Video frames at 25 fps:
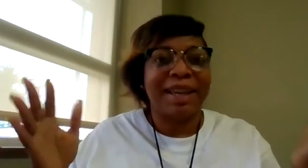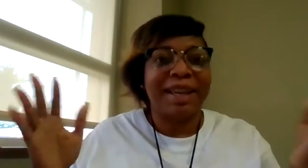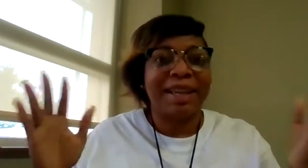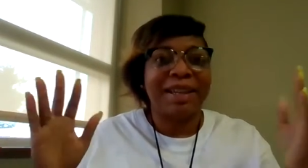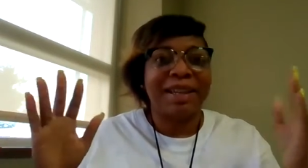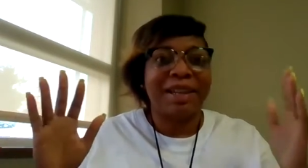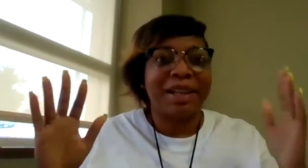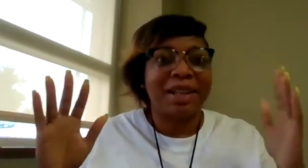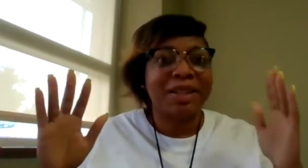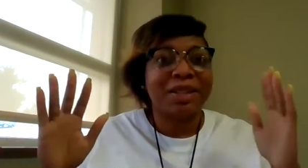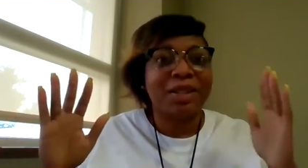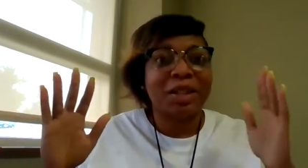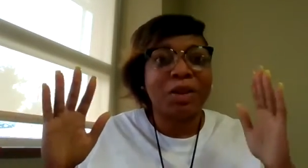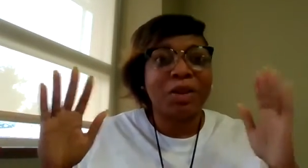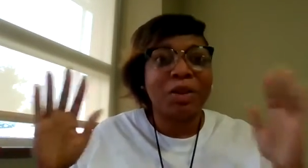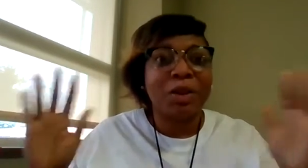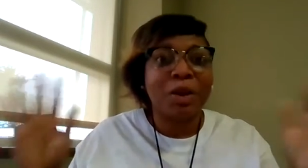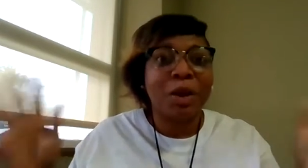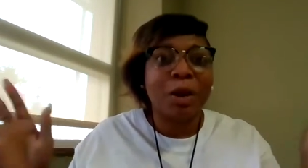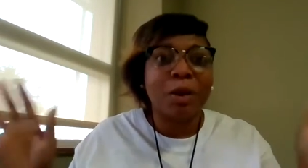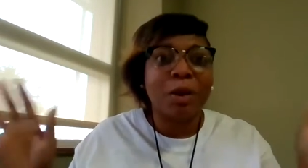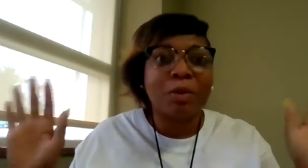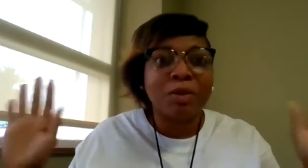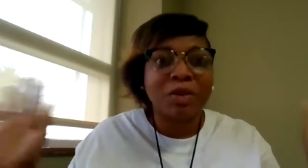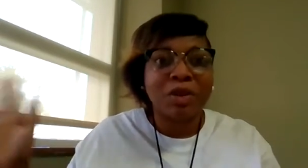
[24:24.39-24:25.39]
and it's a
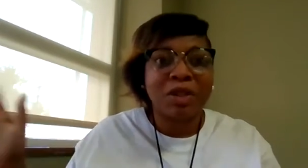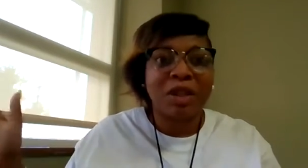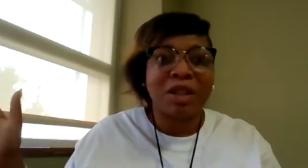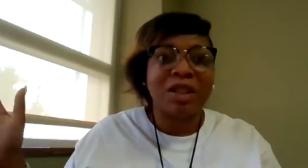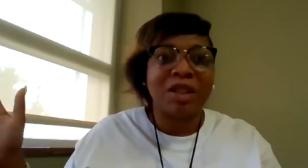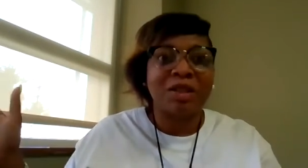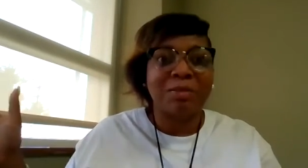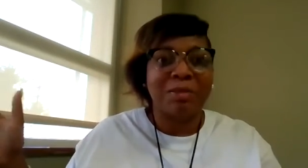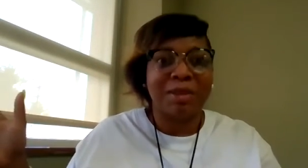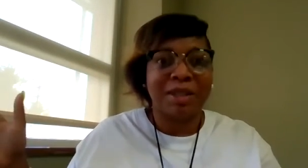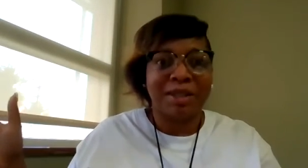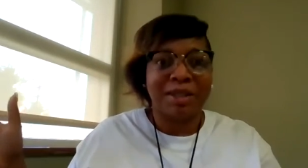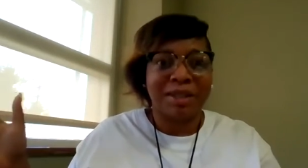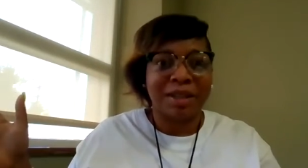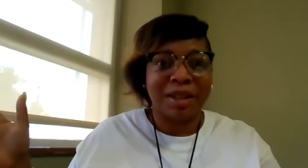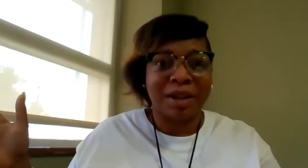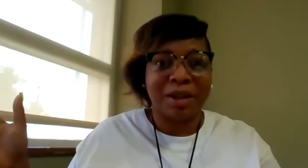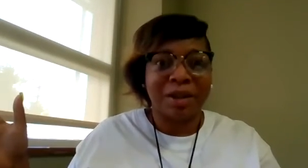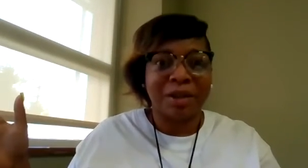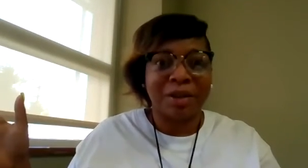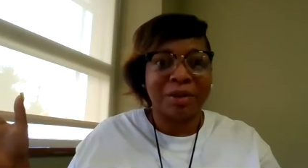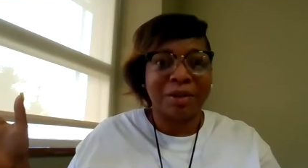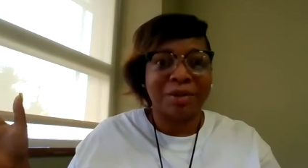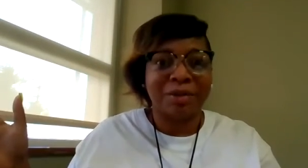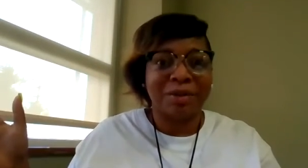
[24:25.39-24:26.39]
no judgment
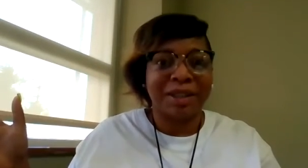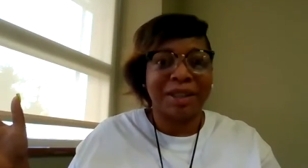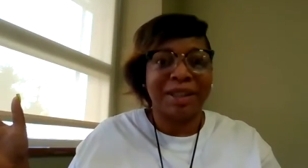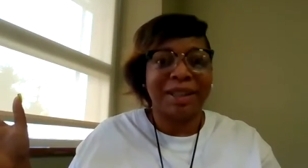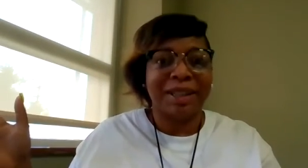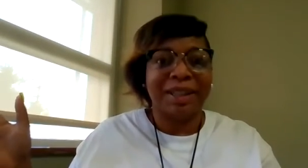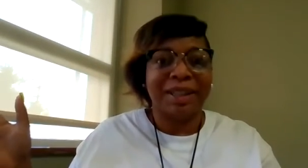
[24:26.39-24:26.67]
zone.